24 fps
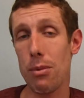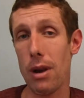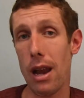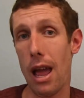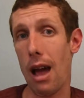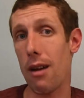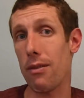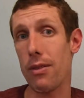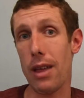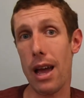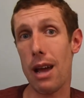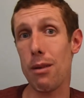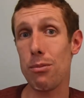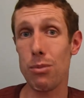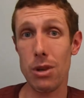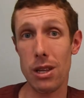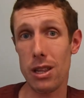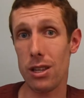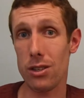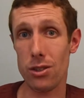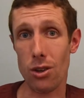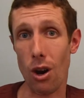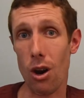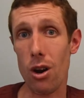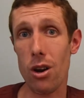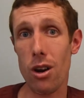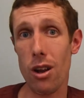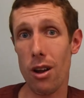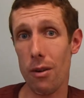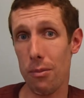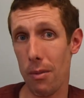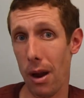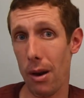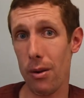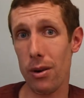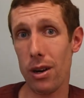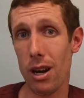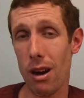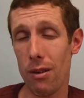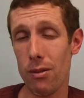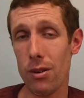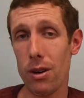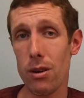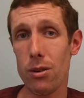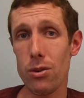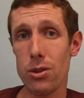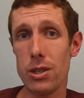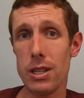and have that be the start of my
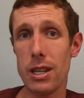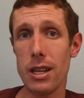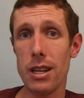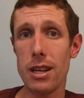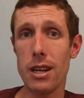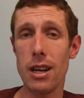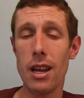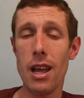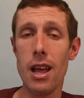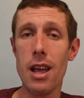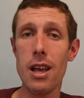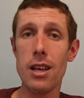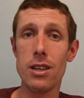recovery routine.